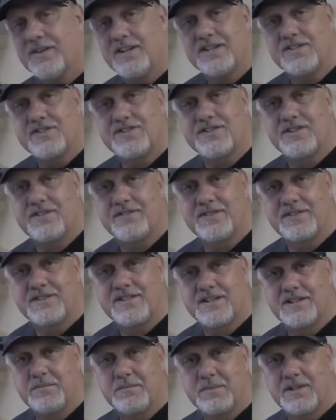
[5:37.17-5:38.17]
inch
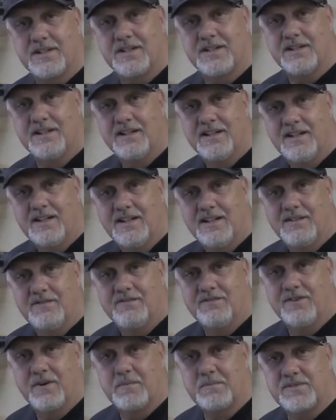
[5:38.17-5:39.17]
surfacing bit
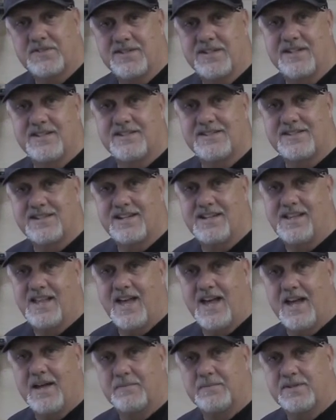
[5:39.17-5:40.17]
from Sienci
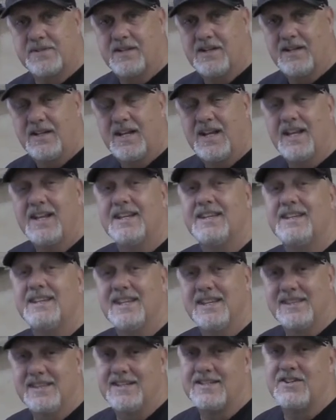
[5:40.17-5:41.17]
Labs
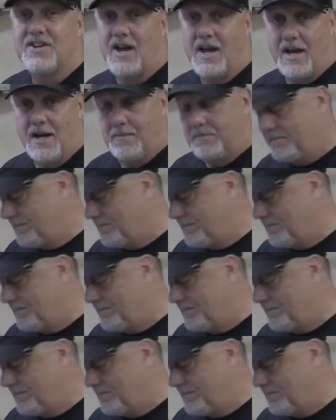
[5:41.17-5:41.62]
did the job.